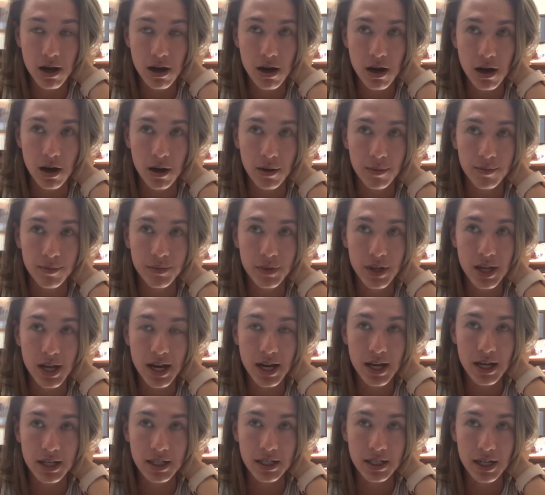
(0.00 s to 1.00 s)

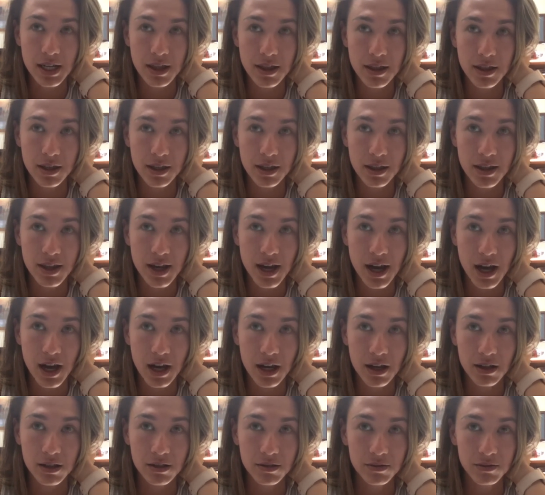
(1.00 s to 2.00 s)
And I think
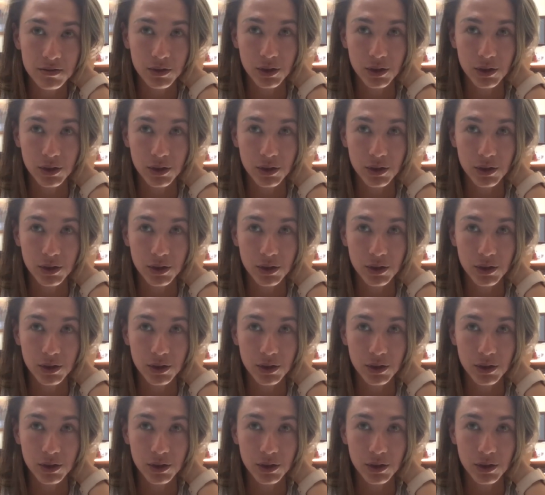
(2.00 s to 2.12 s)
that